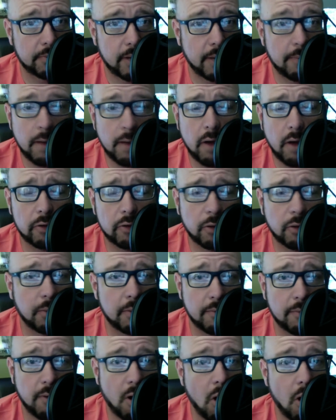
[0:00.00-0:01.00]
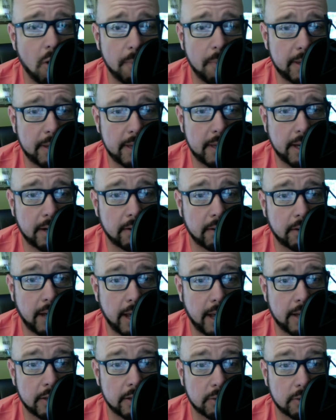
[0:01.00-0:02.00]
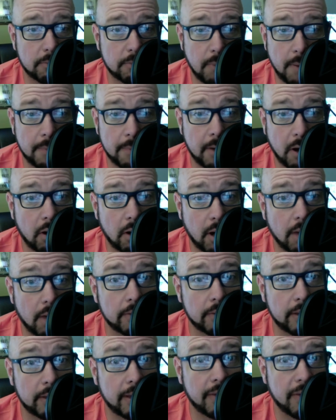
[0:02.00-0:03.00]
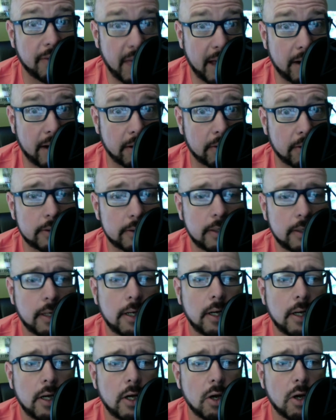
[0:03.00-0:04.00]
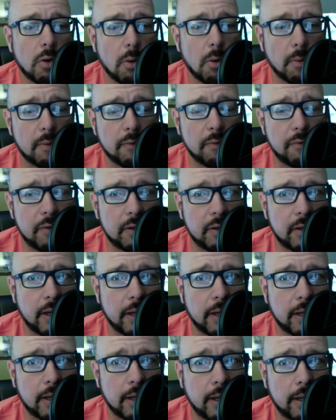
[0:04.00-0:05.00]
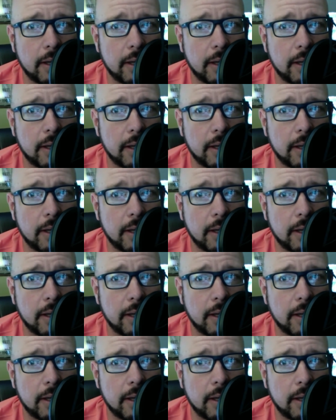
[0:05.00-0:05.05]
And we all know we've all been there, and probably are currently there, where we feel like